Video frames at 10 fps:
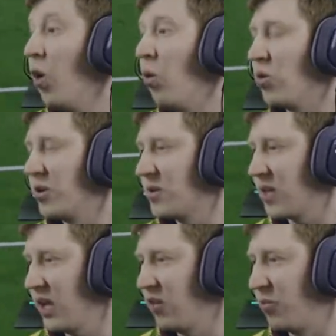Oh, good
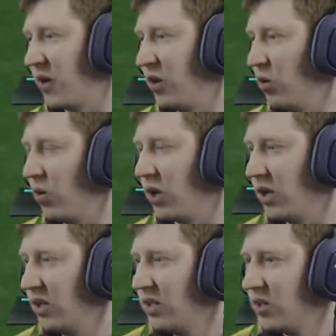save by Lawlor.
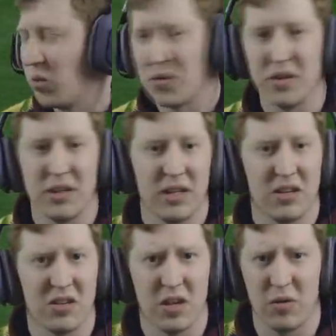Wasn't
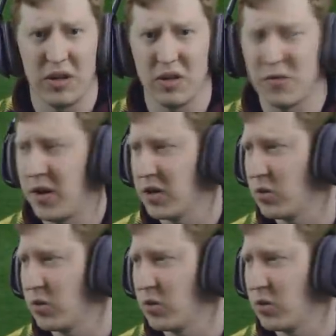necessarily as far